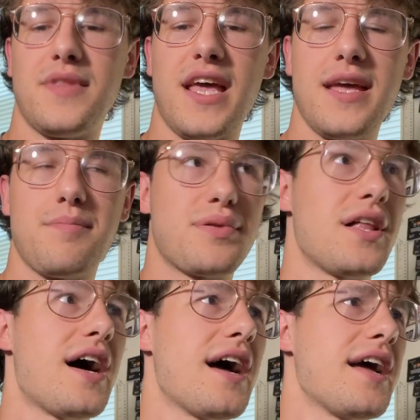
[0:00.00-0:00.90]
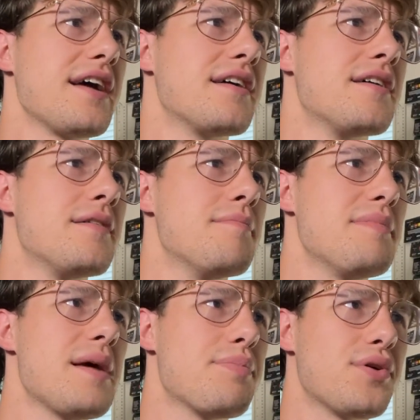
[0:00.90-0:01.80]
8-ply
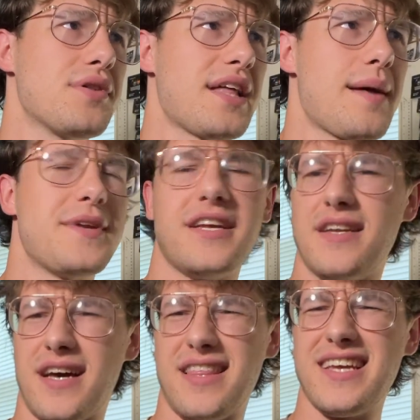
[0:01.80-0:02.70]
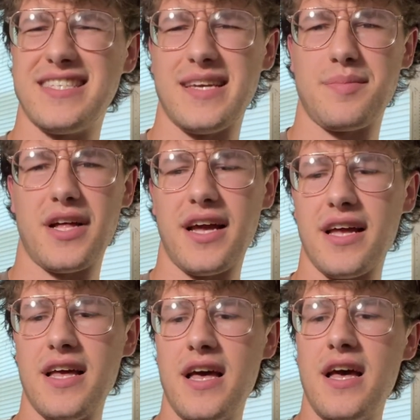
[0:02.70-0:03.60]
maple laminate, I think it's 8-ply,
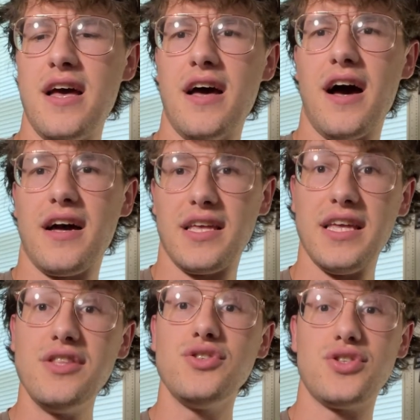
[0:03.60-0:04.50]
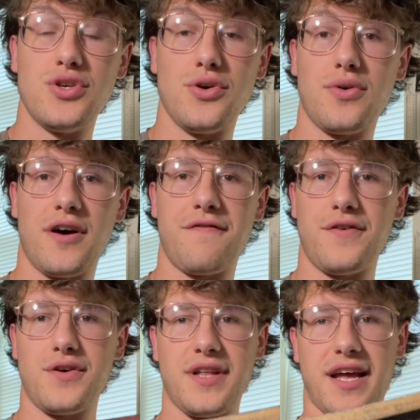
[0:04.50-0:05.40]
into a
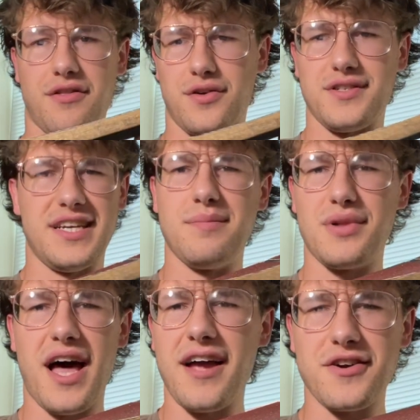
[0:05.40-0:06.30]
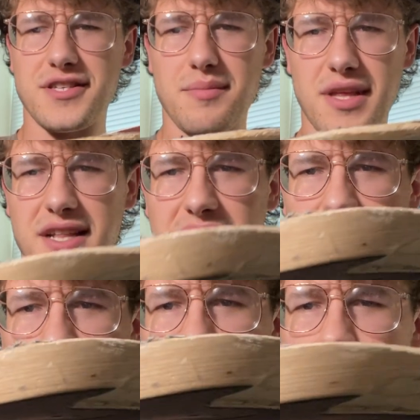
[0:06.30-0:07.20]
full like 13-ply or something like
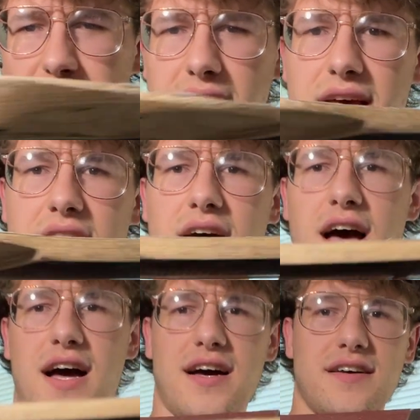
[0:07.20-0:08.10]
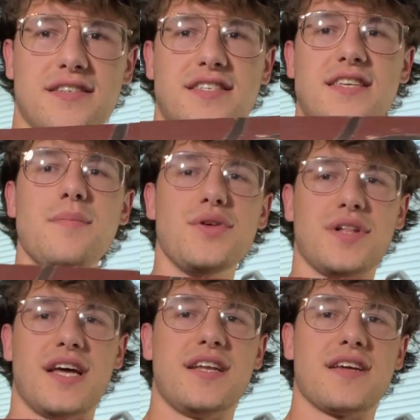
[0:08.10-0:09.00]
that,
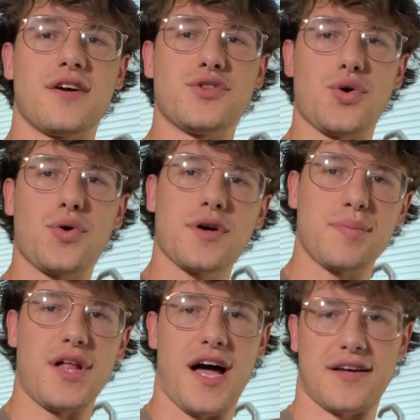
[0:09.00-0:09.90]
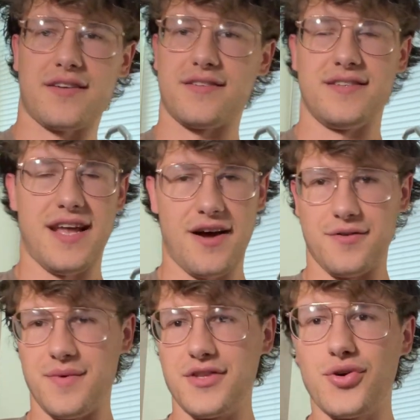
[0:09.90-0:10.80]
simulating a torque block.
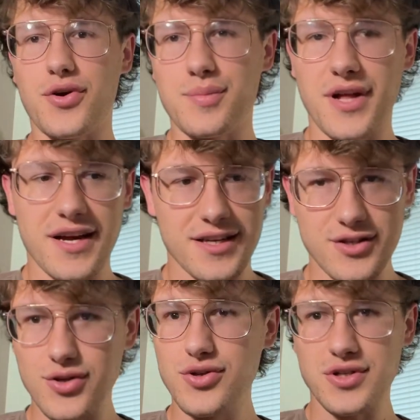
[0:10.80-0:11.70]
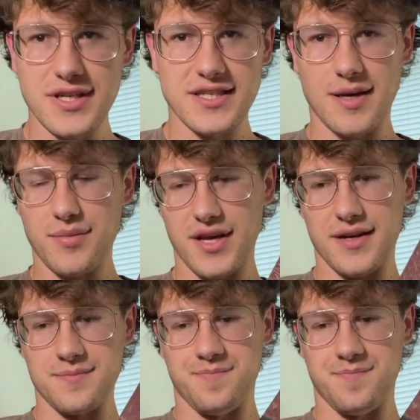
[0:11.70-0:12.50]
Now, a torque block is usually something,